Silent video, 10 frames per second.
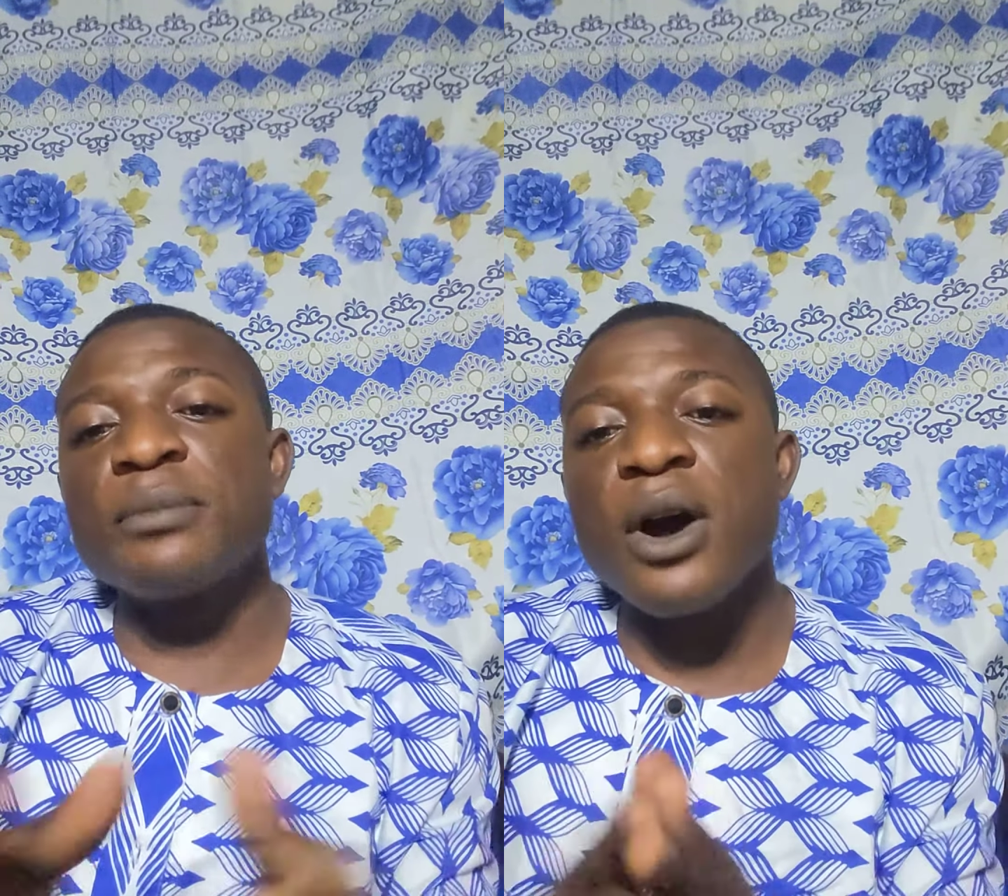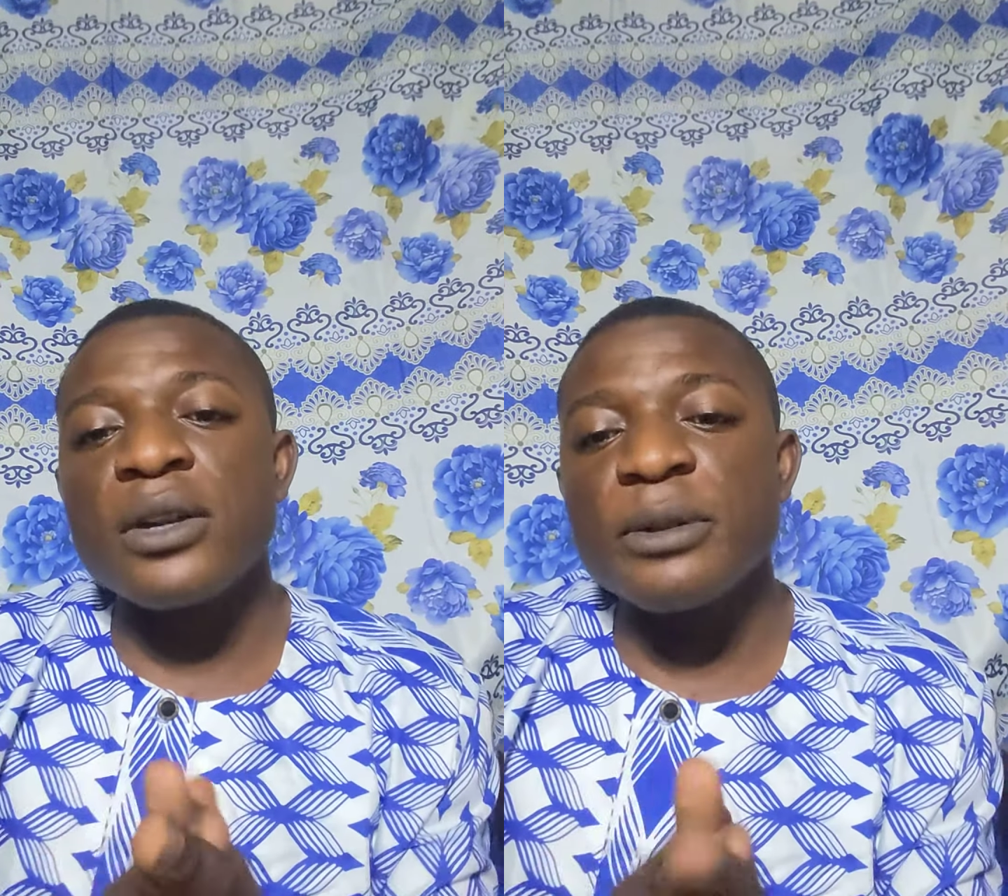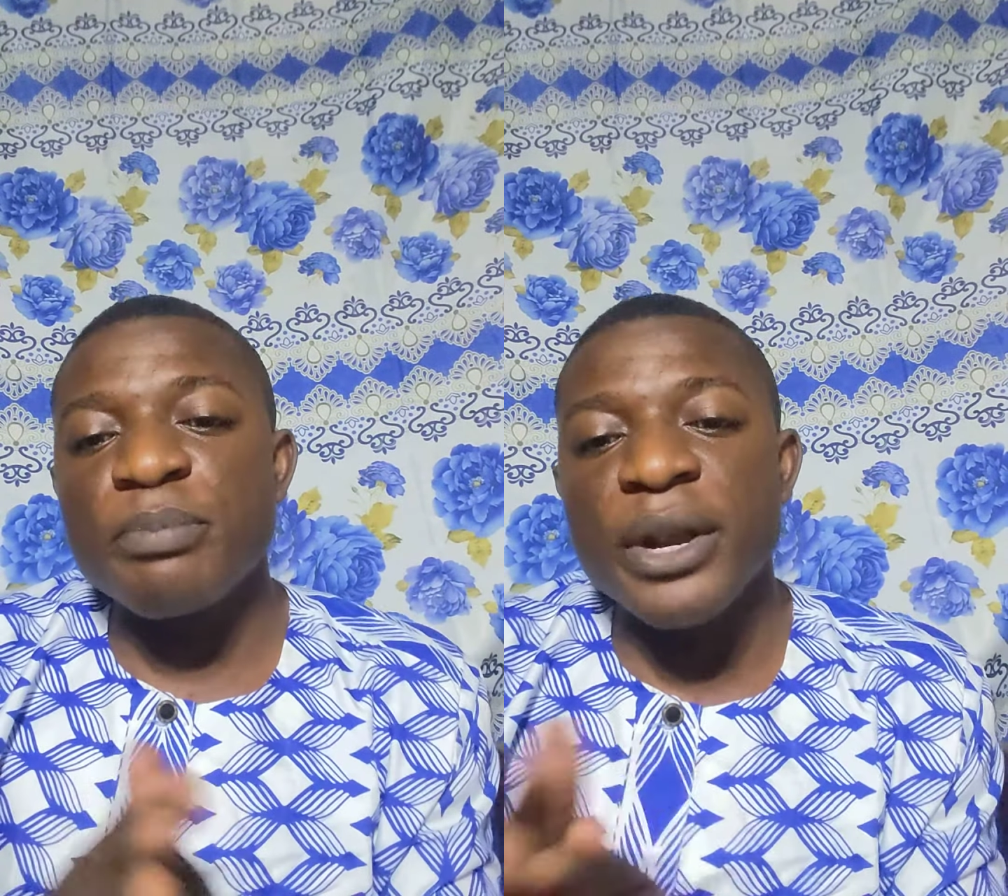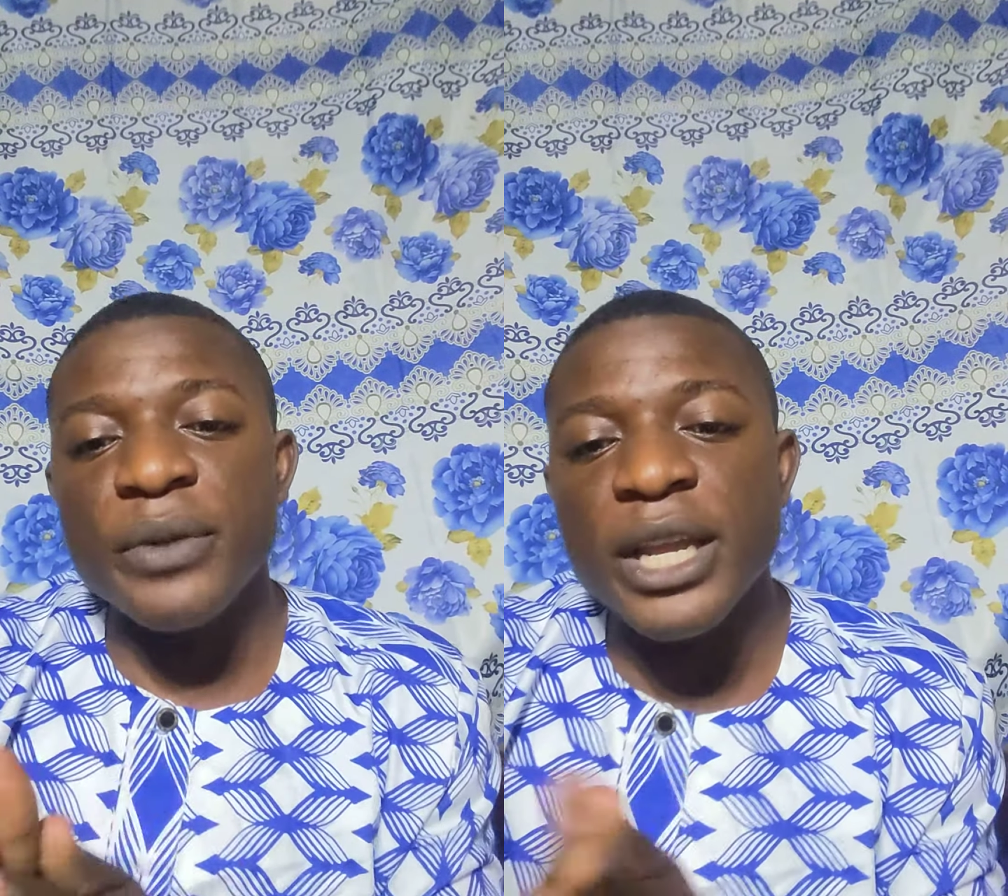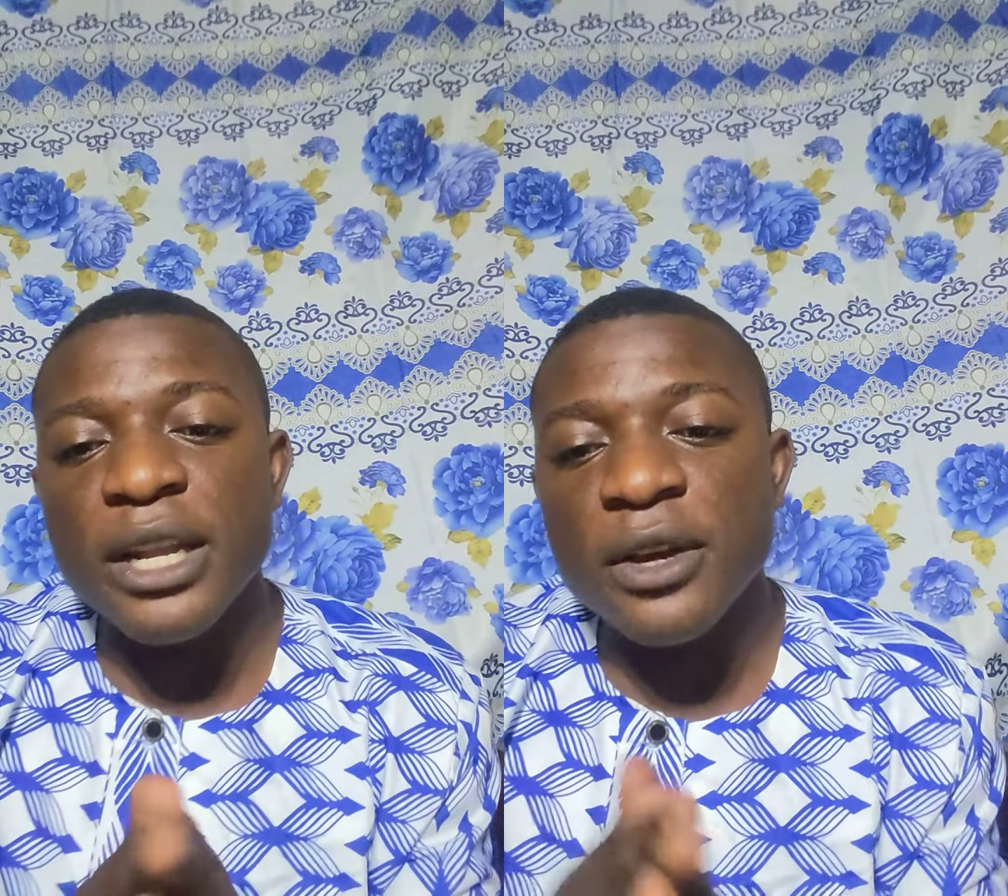about the
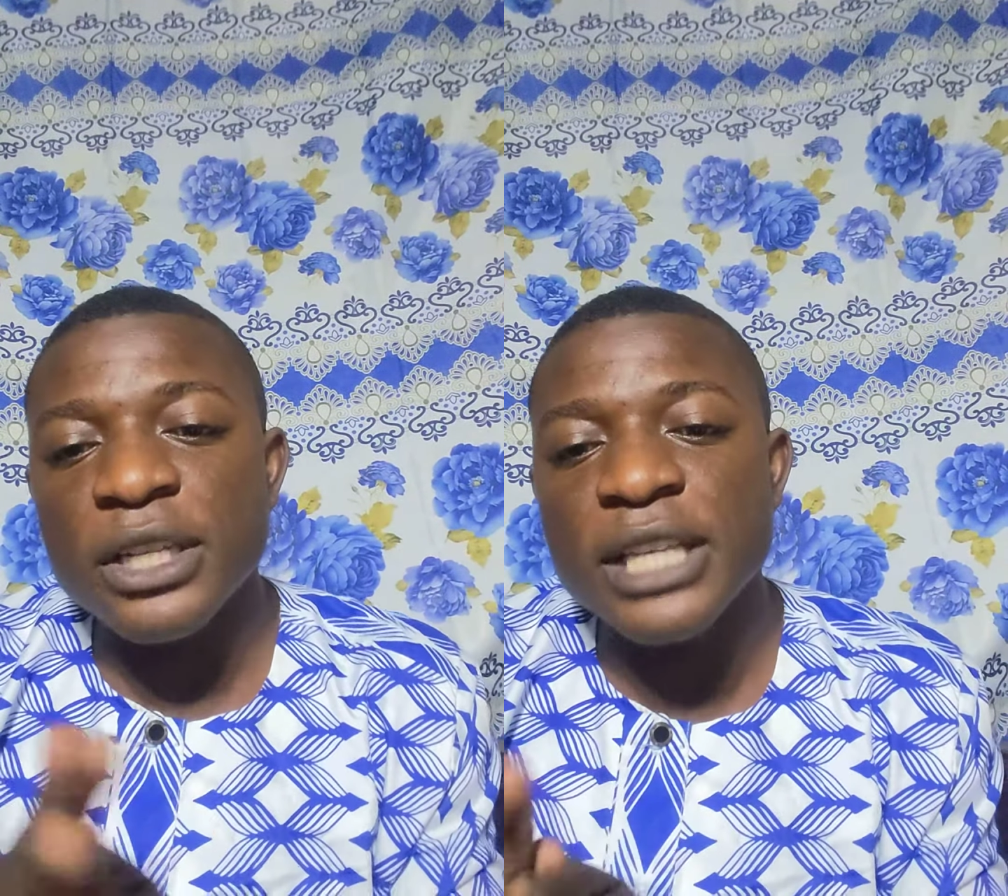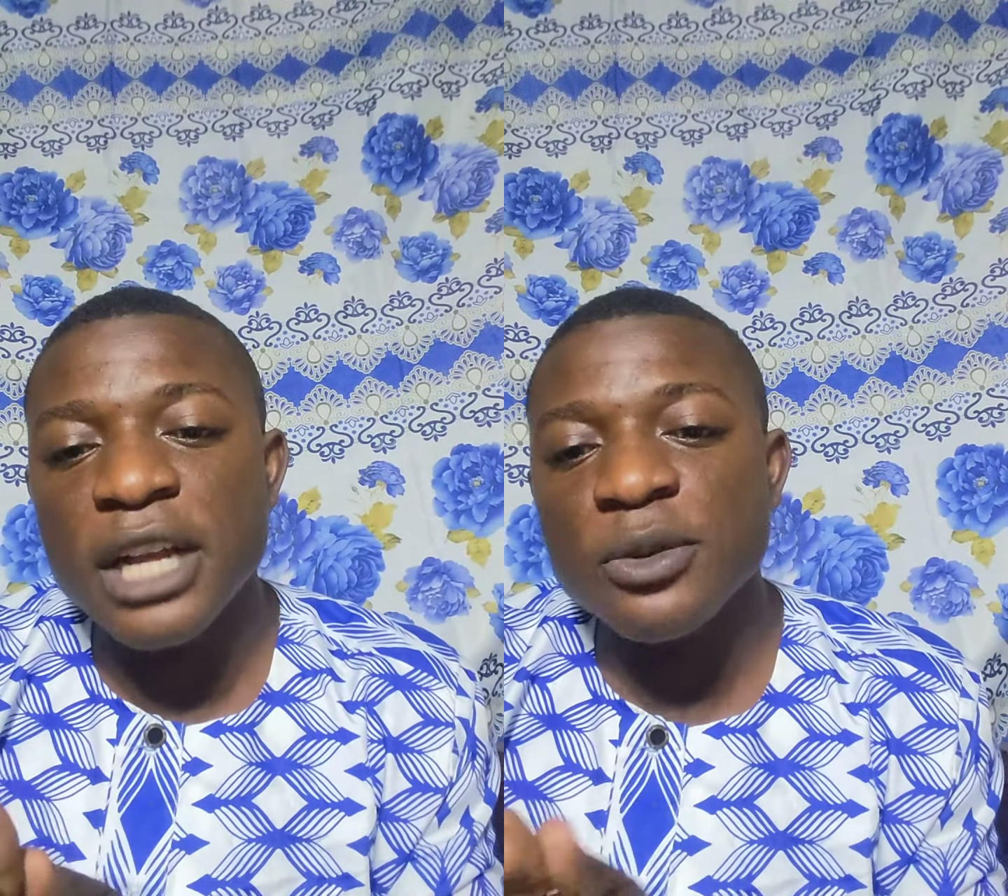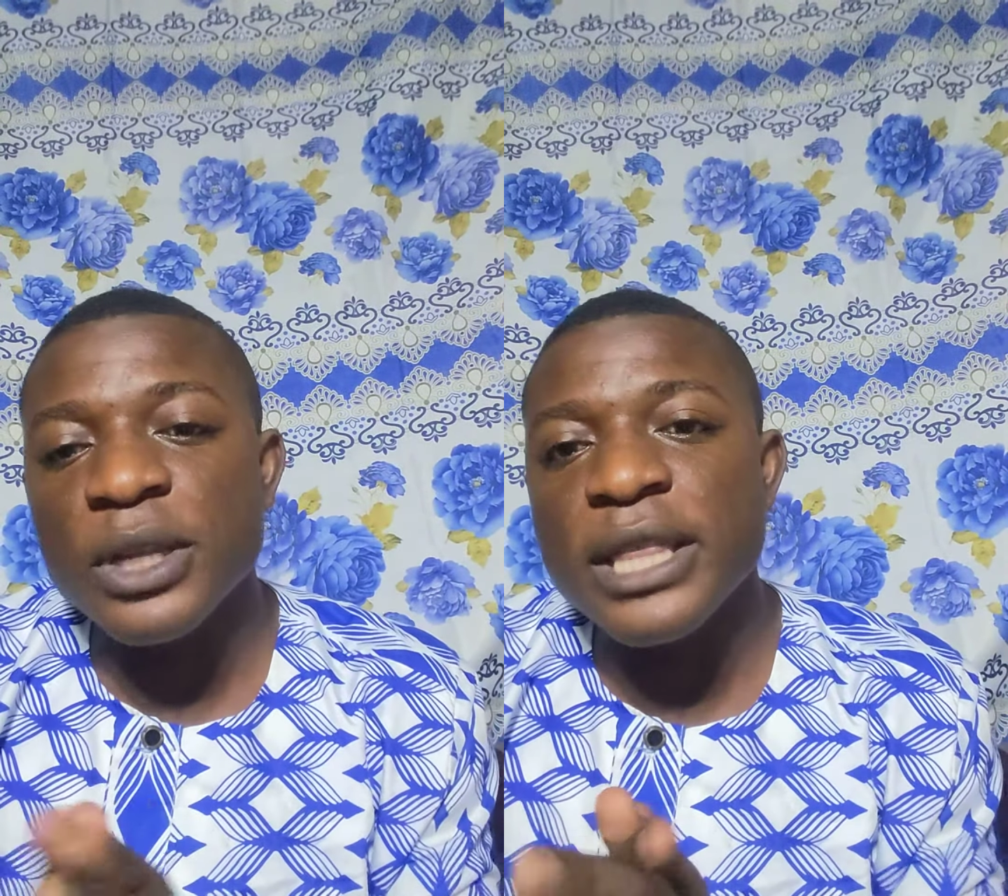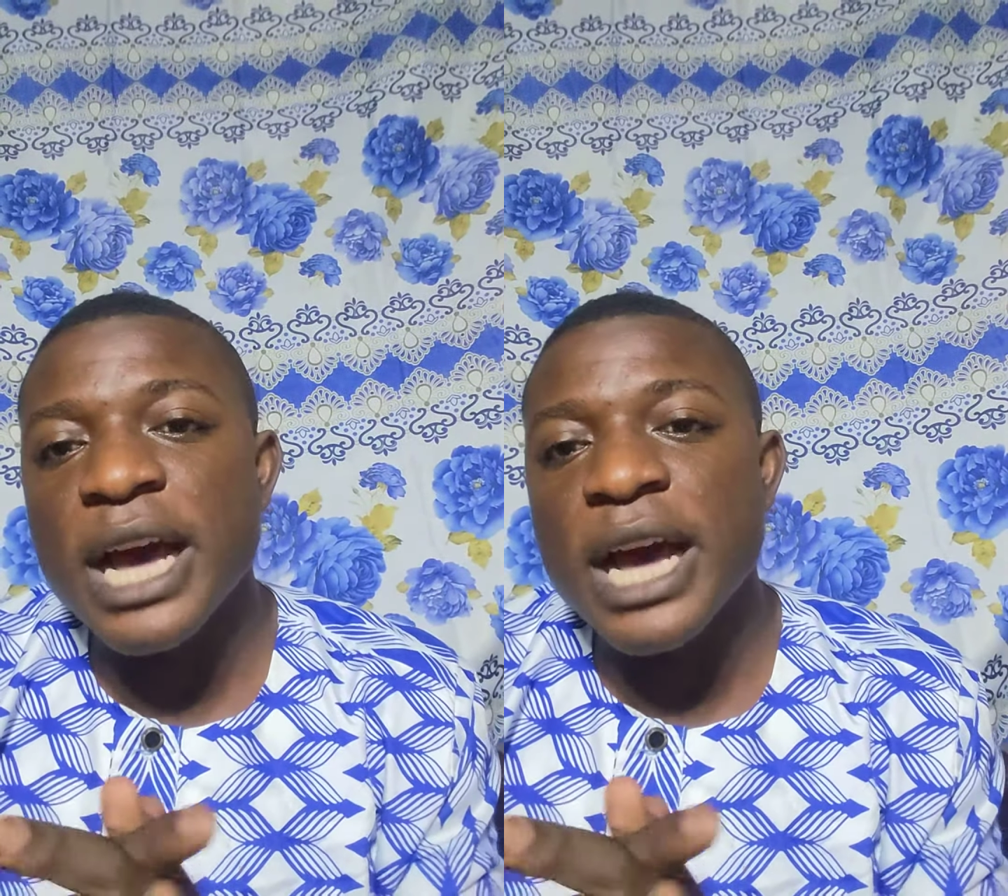perihelion is actually